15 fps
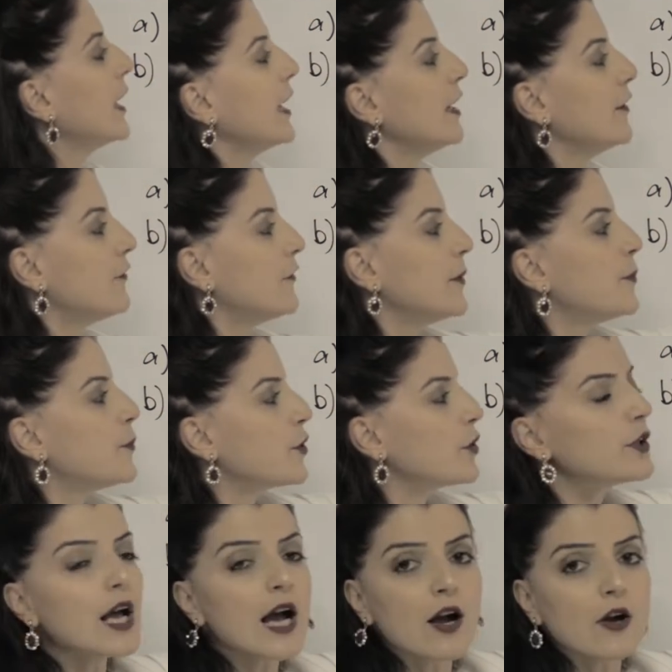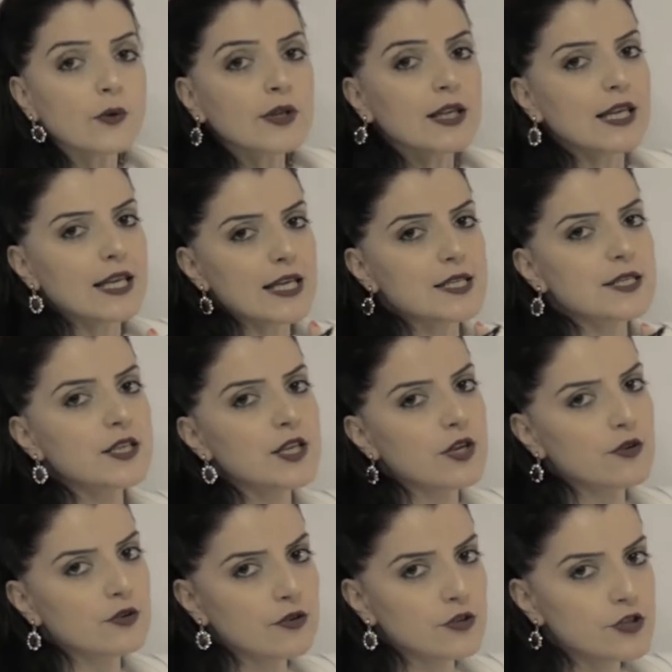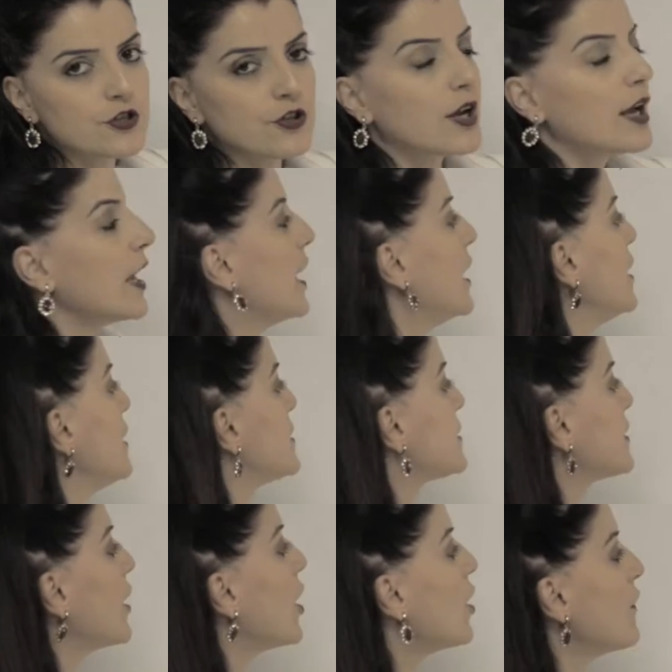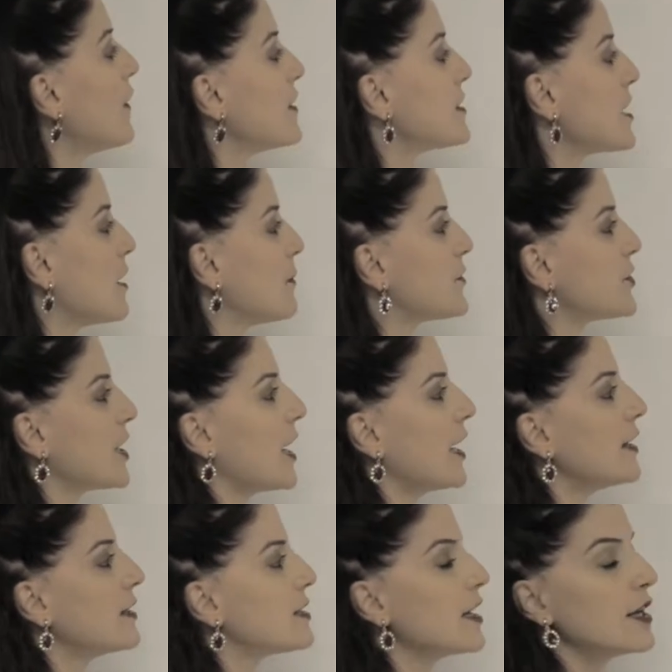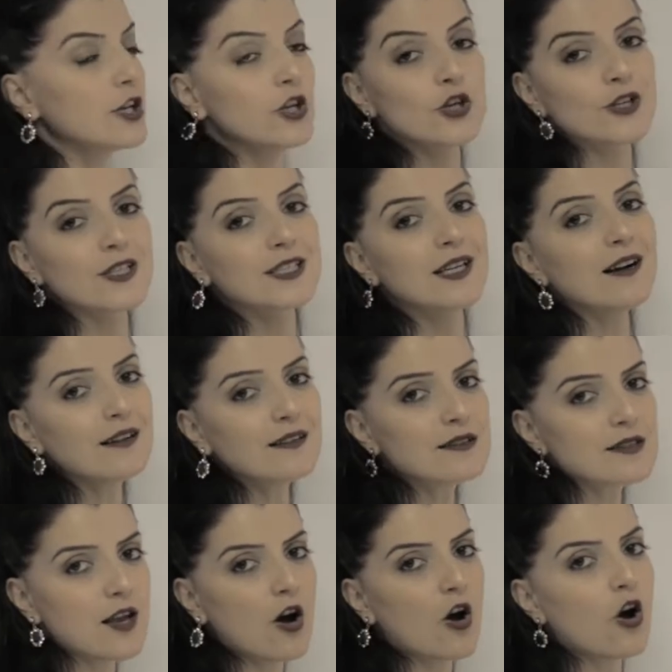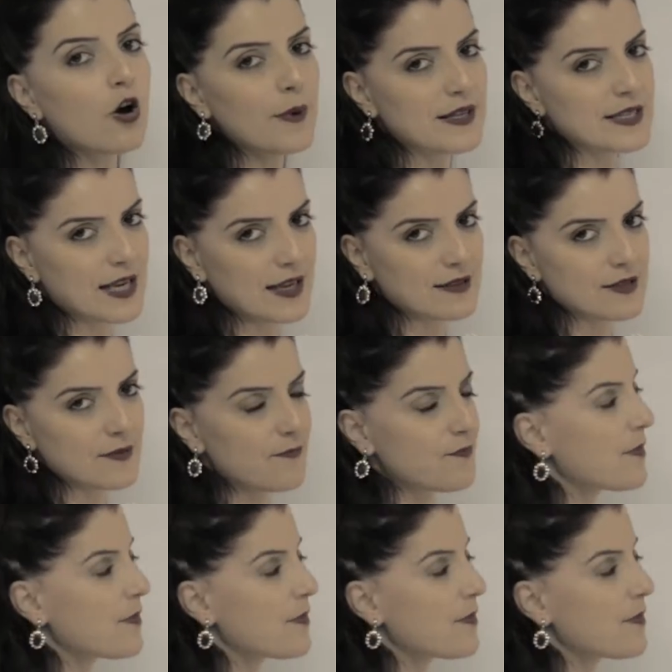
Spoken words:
if the pronoun is used instead of a subject, you can't omit it.